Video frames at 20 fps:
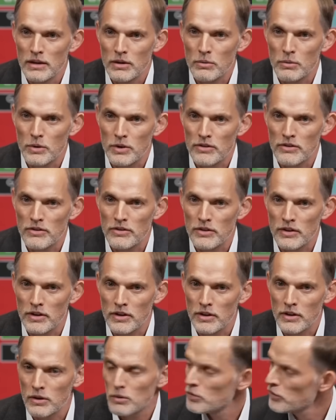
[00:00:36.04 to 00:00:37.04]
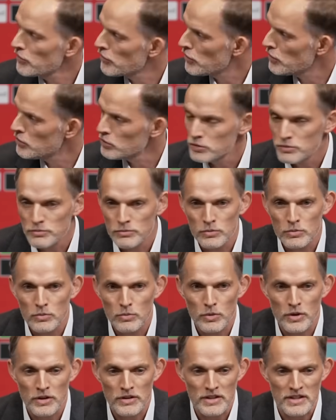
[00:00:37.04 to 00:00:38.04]
with, uh, with you,
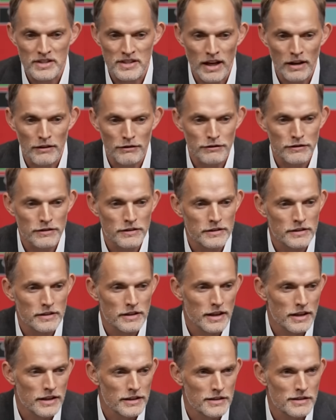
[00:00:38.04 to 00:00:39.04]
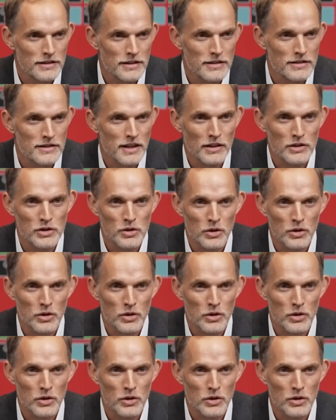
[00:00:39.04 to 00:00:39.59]
with the staff at St.